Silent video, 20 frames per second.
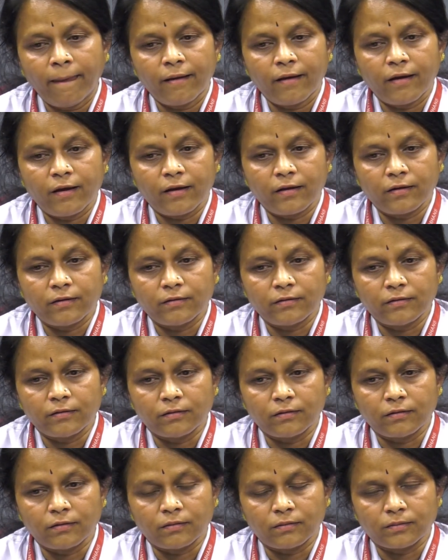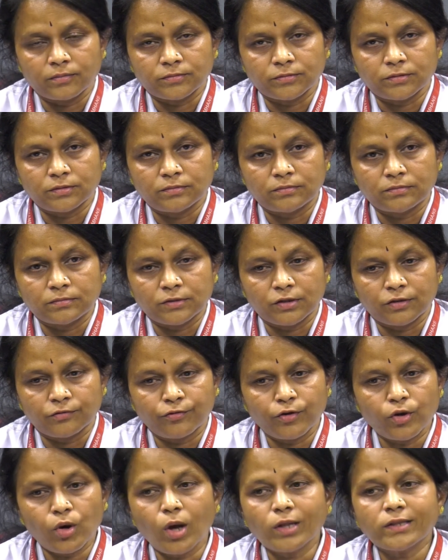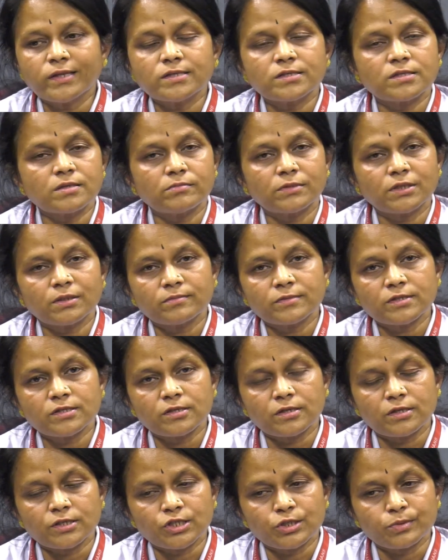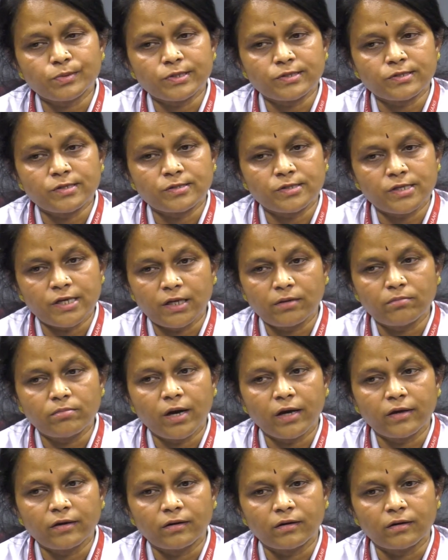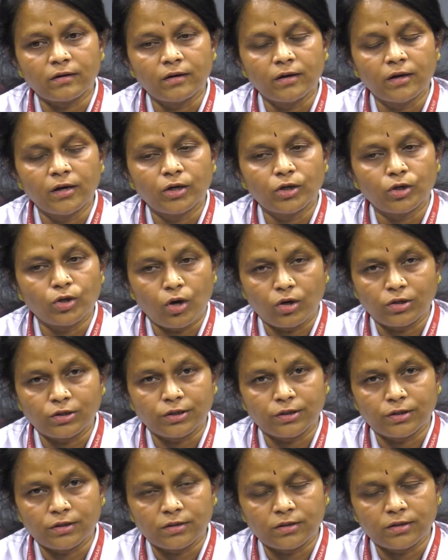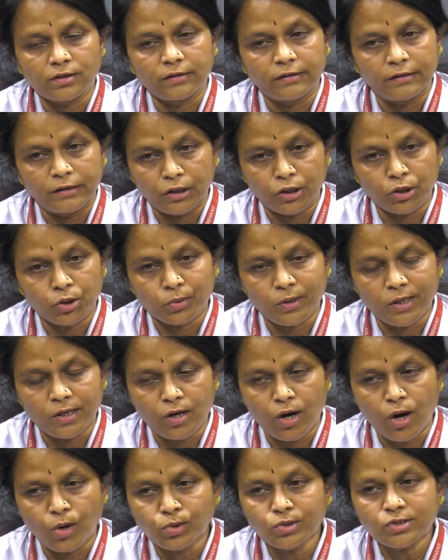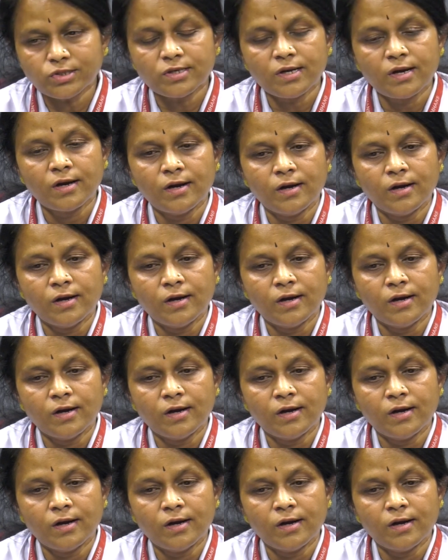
and uh, the, for all these symptoms uh, she was uh, seen by a doctor near to her house.